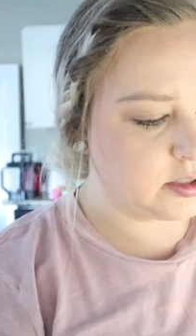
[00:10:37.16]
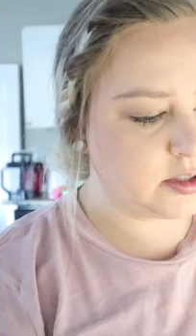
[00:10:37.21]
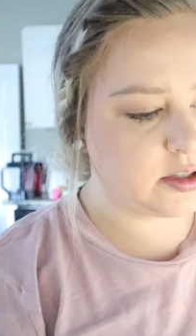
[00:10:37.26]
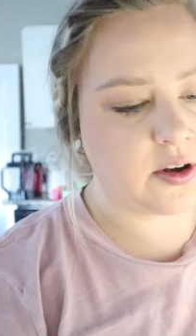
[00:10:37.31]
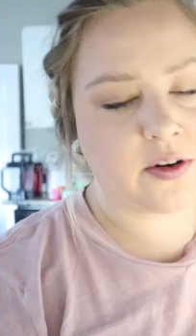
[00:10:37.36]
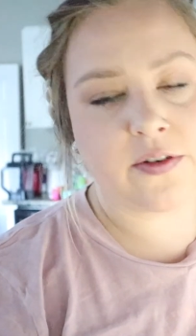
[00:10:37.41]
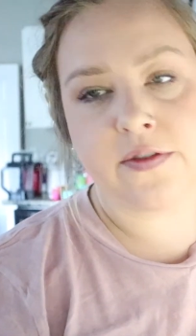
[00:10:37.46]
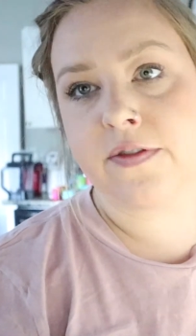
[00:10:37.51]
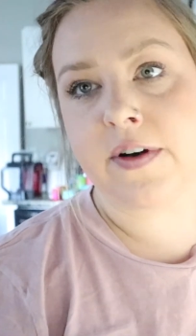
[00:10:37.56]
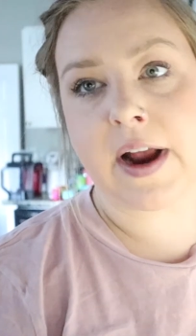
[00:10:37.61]

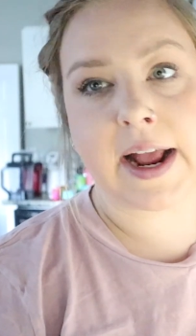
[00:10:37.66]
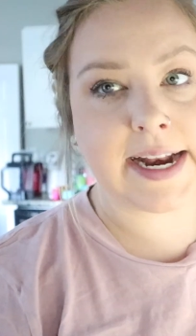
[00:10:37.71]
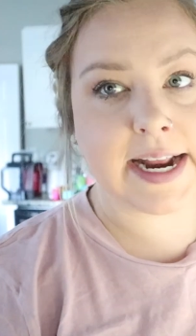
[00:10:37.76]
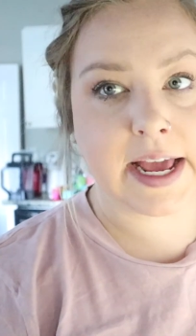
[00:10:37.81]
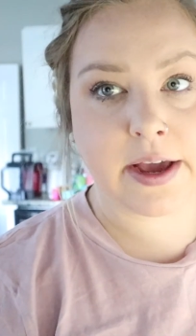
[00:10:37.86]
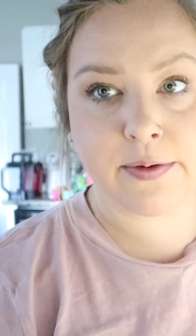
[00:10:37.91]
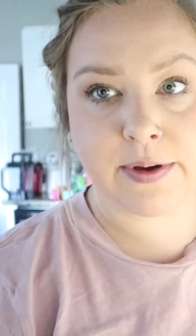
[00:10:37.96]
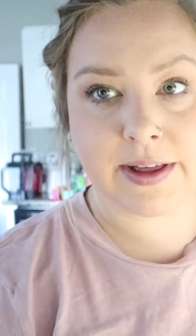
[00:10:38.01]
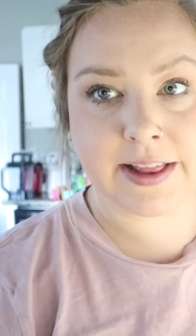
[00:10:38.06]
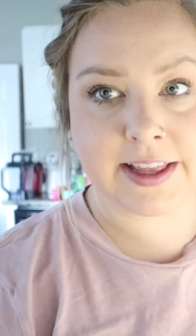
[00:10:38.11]
So
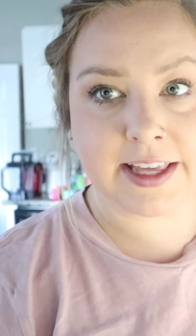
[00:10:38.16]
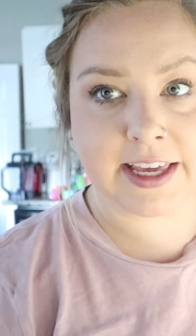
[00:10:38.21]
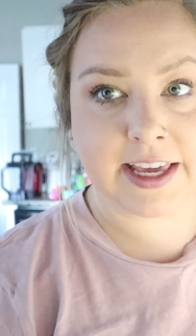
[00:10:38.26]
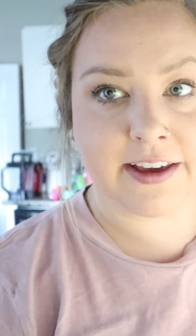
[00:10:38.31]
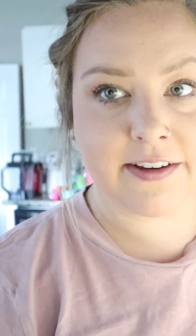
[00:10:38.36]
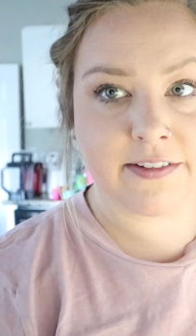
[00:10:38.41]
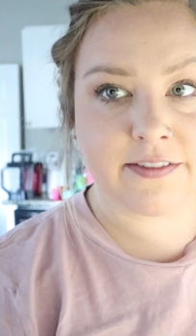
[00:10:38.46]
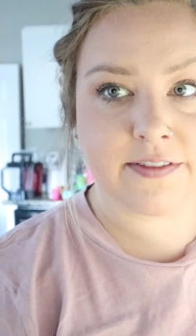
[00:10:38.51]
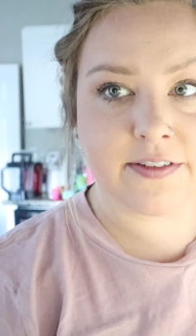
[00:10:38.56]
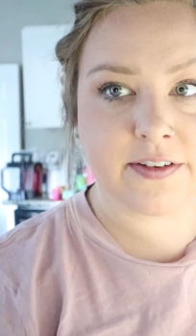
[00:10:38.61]
Friday we
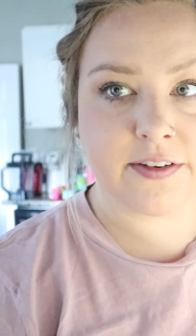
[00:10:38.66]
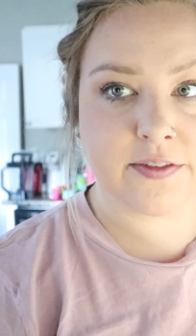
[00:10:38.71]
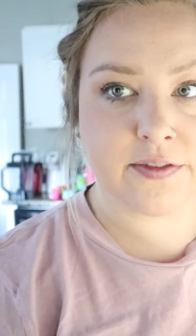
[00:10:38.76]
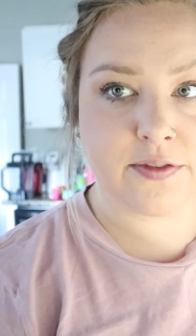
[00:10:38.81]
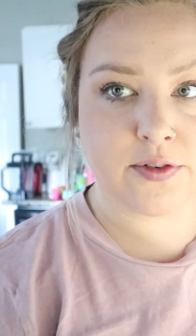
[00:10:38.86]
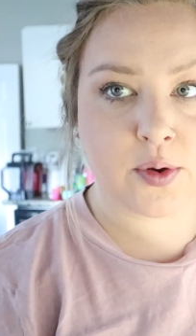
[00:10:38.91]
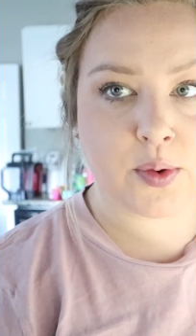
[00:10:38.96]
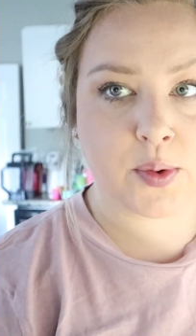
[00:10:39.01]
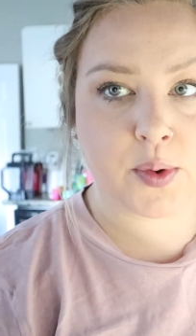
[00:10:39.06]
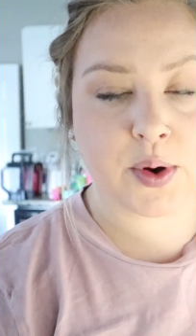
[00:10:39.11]
leave
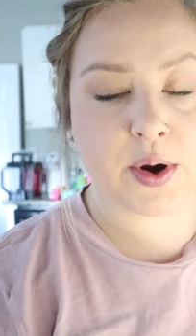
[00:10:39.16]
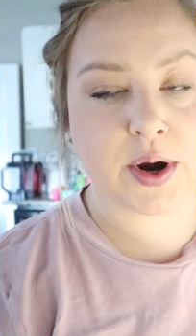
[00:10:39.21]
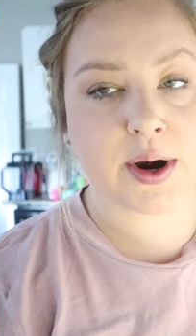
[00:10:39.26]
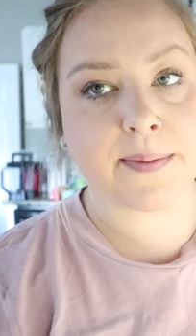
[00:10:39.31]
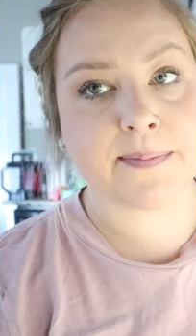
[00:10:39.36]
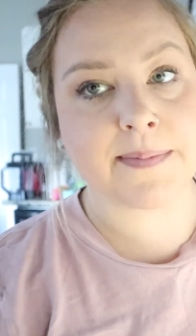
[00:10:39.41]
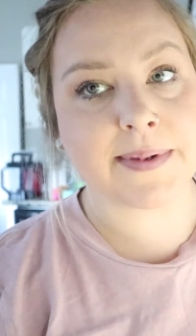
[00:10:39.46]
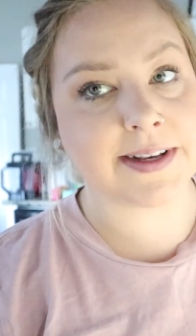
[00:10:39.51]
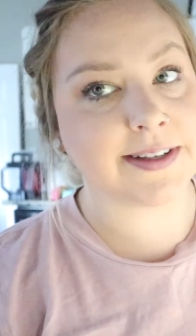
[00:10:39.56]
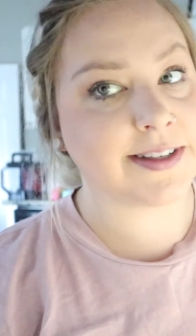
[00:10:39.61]
for
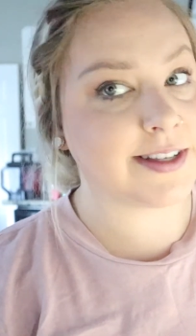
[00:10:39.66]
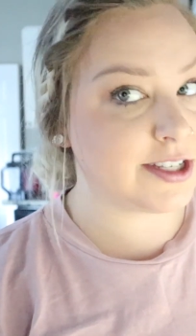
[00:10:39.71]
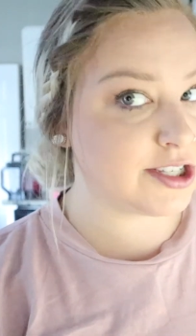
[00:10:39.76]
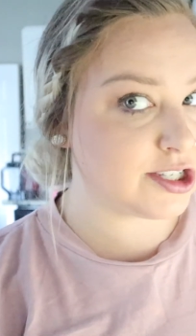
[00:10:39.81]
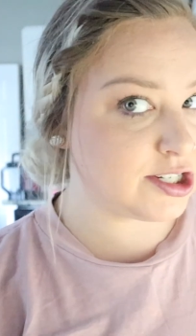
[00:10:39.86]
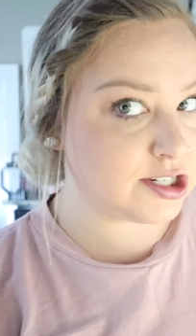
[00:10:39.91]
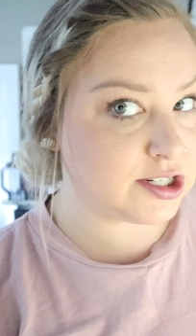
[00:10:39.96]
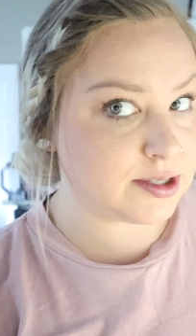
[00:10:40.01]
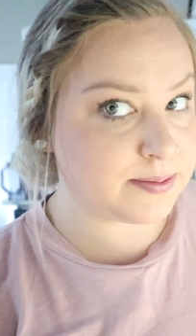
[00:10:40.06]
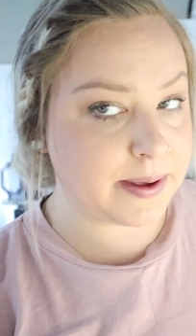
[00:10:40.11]
my
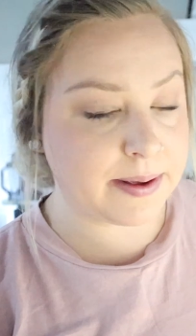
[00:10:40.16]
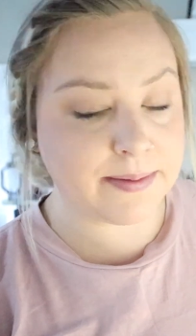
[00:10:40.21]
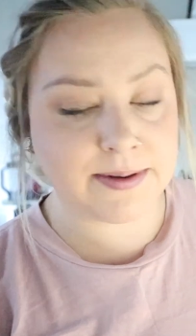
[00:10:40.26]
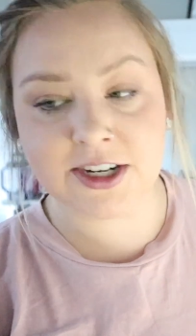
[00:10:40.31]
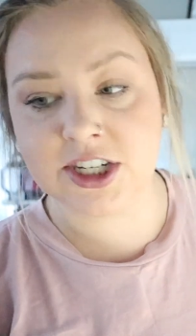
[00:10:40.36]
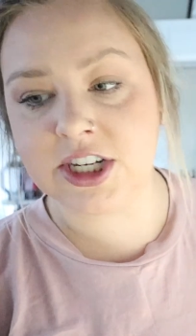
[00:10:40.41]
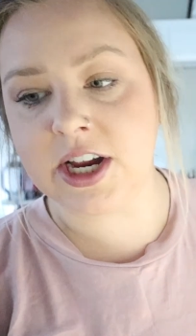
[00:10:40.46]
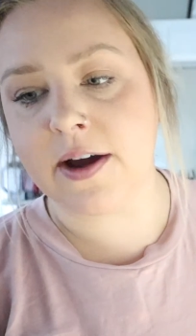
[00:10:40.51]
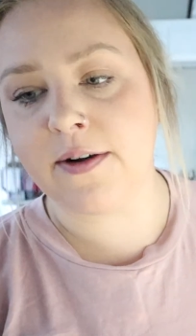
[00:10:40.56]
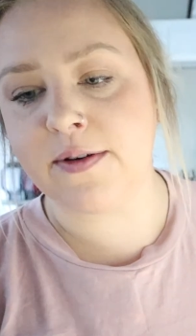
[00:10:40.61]
sister's baby
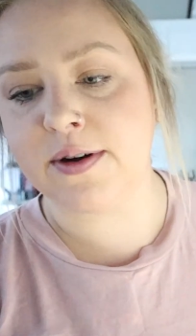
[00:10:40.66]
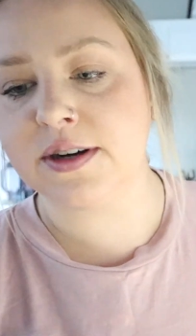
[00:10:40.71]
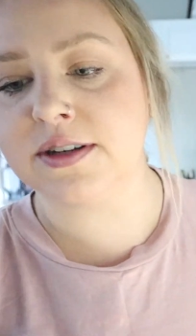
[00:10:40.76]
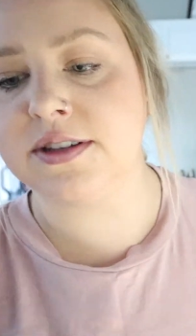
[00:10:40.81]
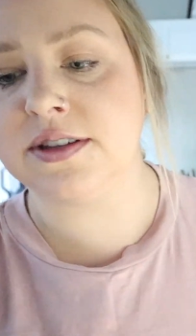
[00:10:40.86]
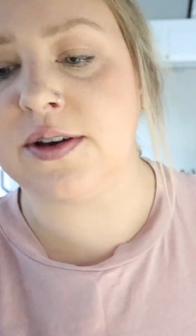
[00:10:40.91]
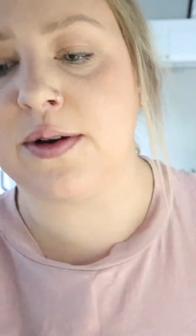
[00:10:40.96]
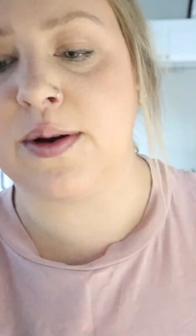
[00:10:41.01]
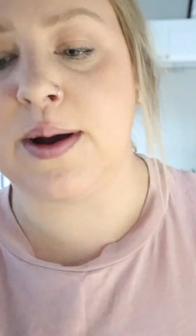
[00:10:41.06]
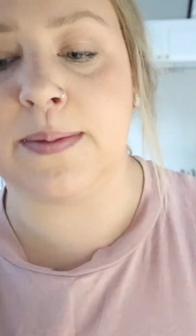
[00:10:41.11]
shower,
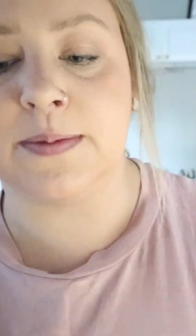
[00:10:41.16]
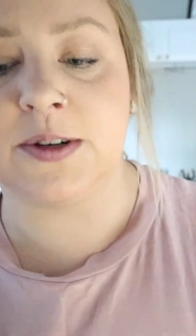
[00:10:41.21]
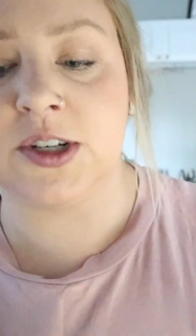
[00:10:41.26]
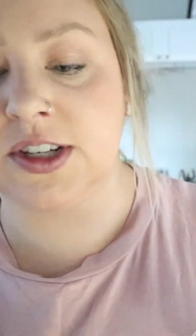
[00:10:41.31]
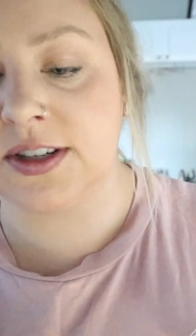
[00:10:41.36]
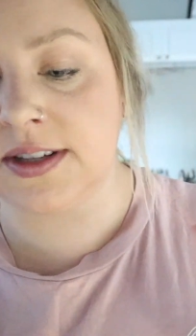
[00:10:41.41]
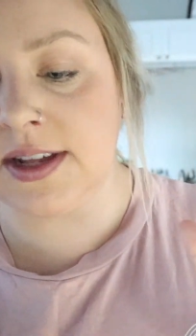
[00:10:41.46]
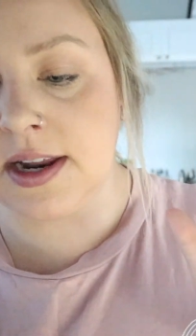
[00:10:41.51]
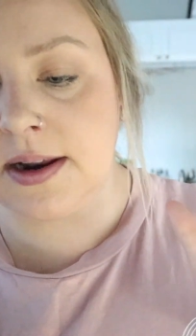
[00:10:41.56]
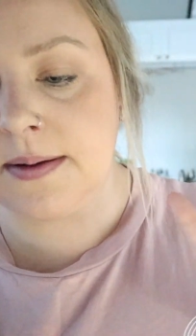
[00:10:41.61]
so I'm
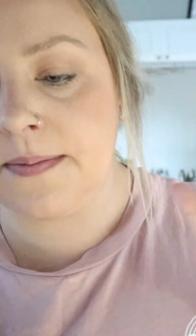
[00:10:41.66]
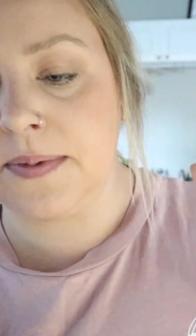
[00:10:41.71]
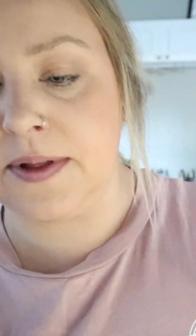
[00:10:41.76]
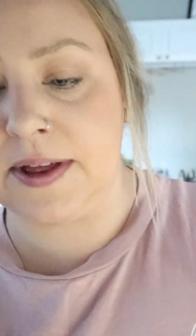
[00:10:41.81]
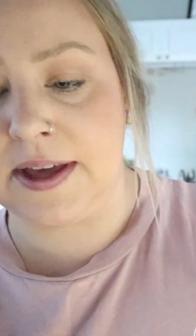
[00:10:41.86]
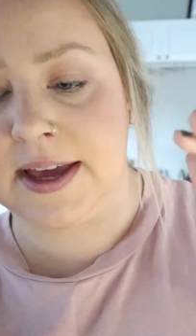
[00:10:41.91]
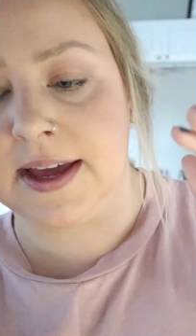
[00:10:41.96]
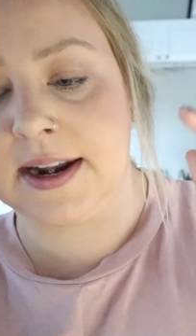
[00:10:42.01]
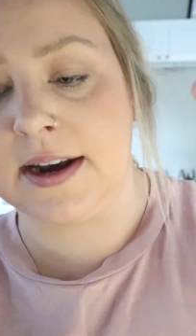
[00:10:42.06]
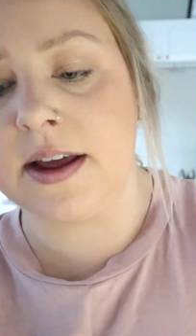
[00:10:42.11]
just gonna
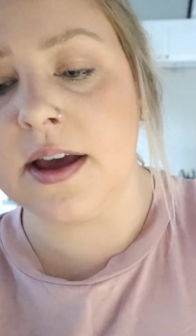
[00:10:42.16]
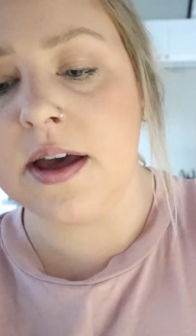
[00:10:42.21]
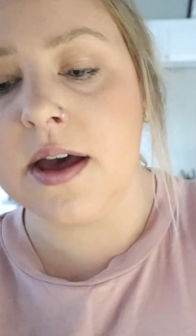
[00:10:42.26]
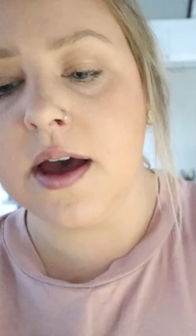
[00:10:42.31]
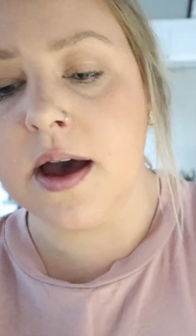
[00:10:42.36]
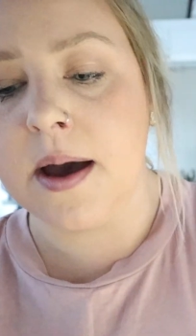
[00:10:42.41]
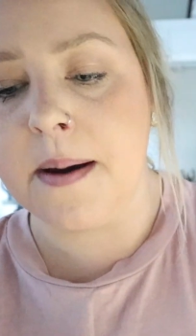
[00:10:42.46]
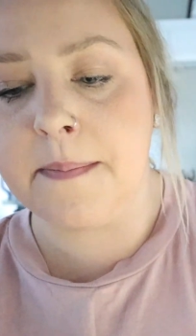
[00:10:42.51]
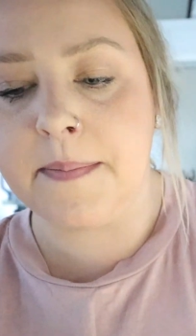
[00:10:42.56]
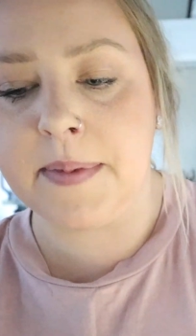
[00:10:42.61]
plan
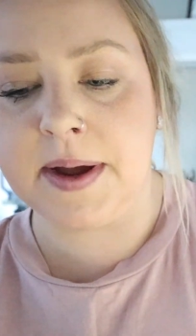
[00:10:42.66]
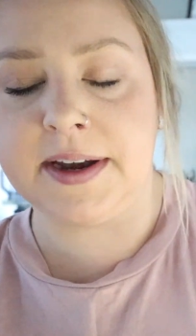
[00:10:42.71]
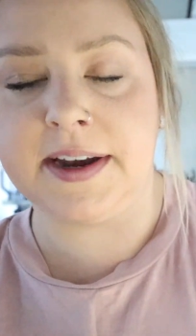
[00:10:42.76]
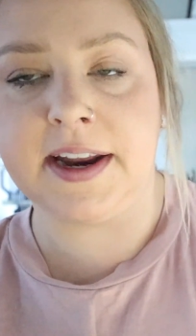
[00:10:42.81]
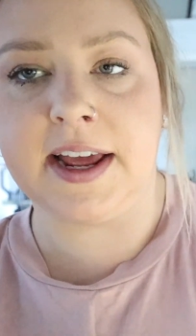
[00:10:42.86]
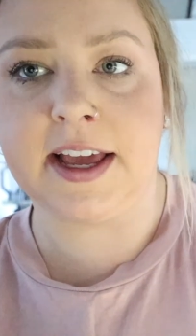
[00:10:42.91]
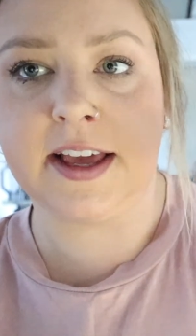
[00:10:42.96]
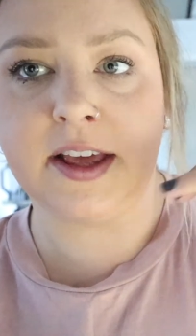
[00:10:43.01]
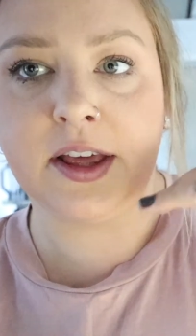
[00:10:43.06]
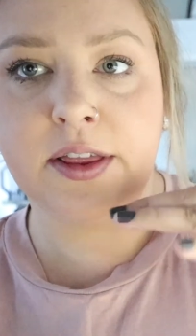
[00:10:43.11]

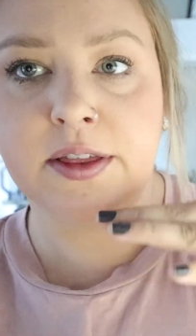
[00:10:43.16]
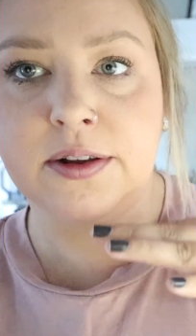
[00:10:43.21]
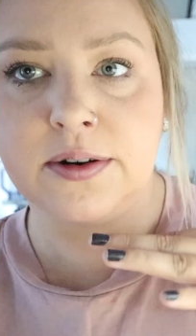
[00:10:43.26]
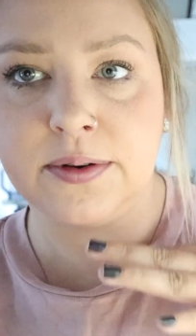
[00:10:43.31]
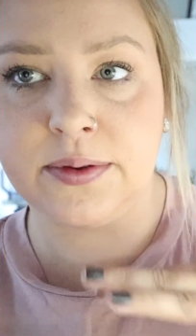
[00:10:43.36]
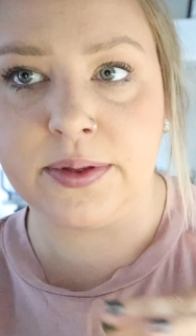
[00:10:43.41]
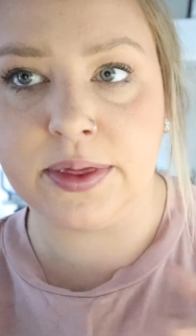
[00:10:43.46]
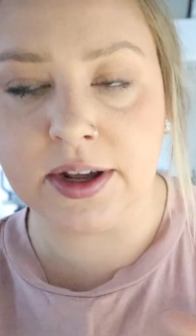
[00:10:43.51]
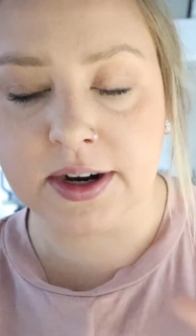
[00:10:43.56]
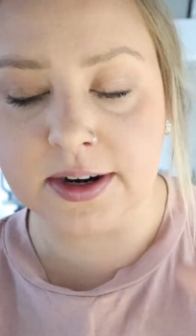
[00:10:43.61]
Monday
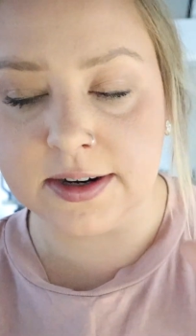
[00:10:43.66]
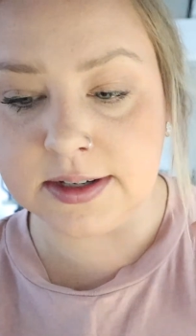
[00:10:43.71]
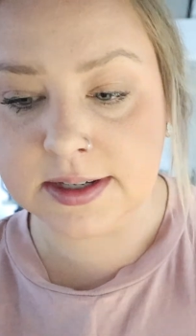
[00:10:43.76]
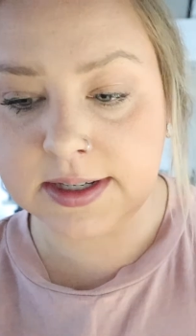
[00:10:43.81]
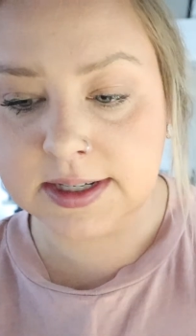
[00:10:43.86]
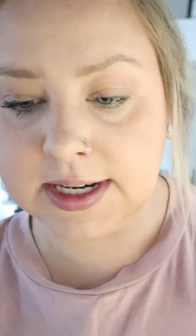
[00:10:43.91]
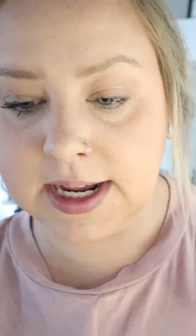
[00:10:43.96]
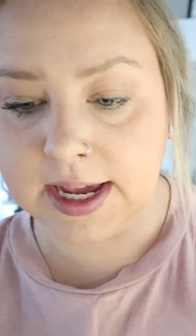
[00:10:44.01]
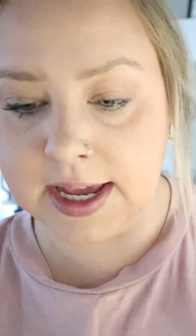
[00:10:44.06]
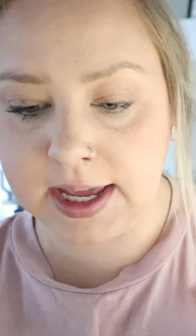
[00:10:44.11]
through
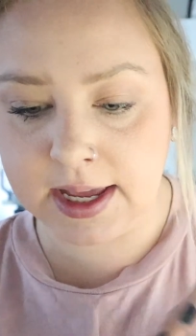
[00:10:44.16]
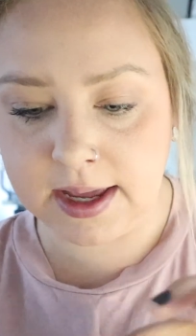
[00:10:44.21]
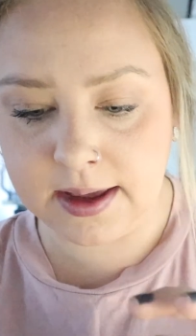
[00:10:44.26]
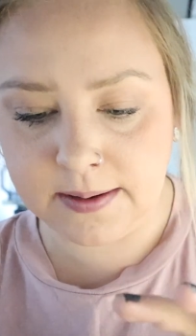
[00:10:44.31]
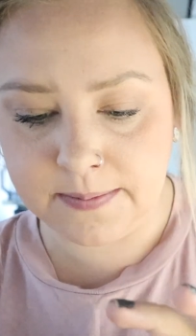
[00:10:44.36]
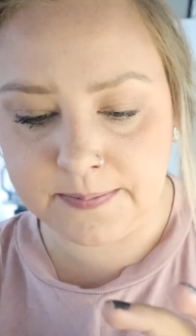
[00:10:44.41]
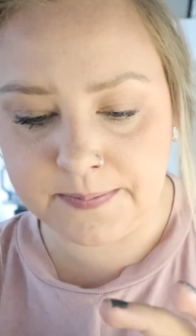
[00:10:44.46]
Thursday.